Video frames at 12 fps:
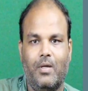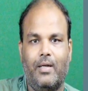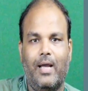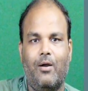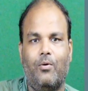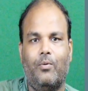
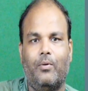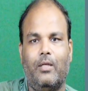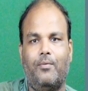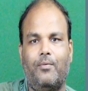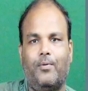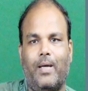Now
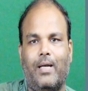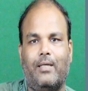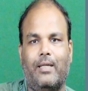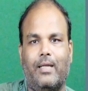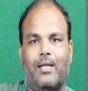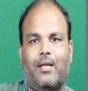if you are
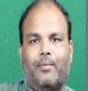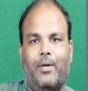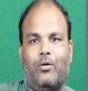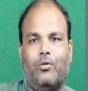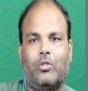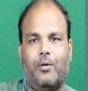taking
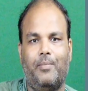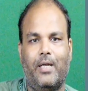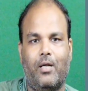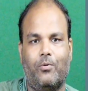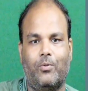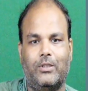about
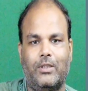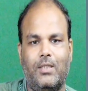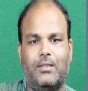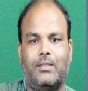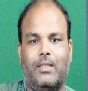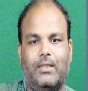terminal
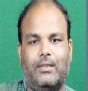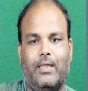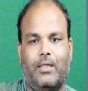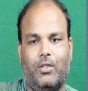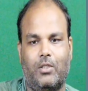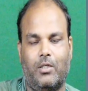questions, these
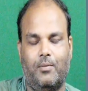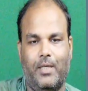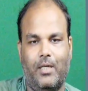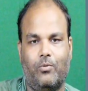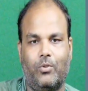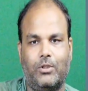are the
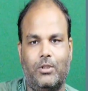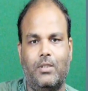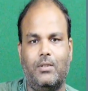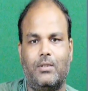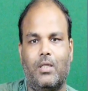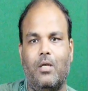terminal
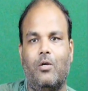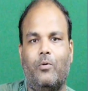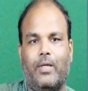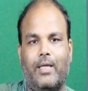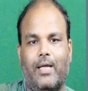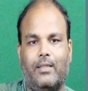questions.
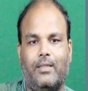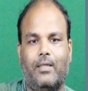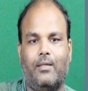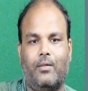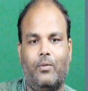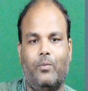We can
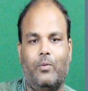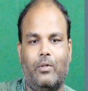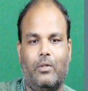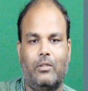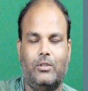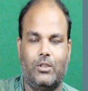
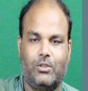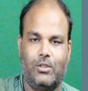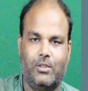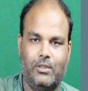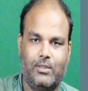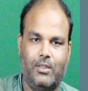just
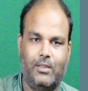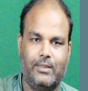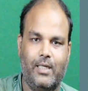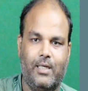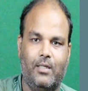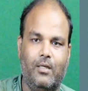discuss
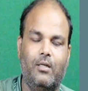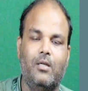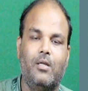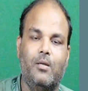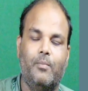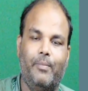and
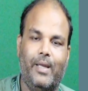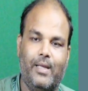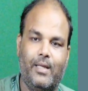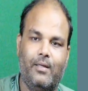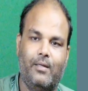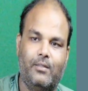
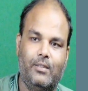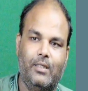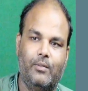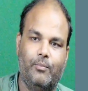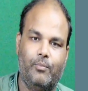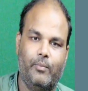make
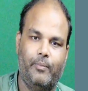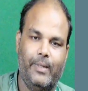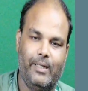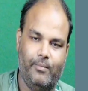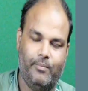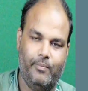
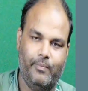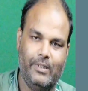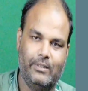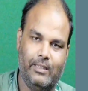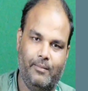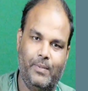the
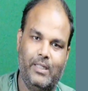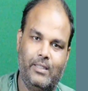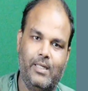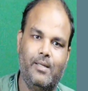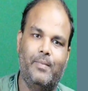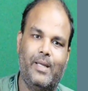
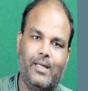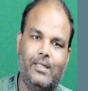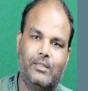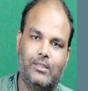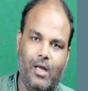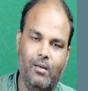everything, make
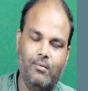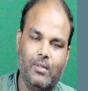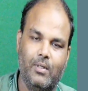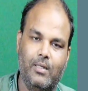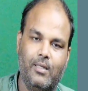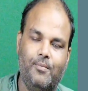it solve.
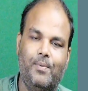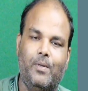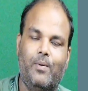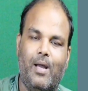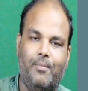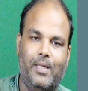If
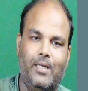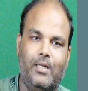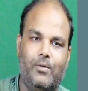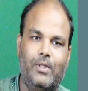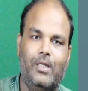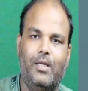you have any
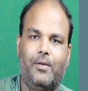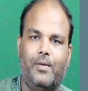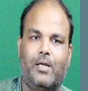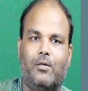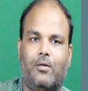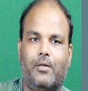query, you
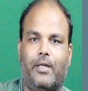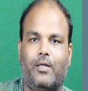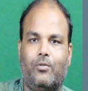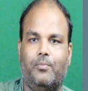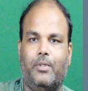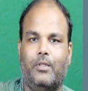can
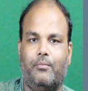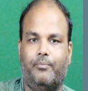contact to me.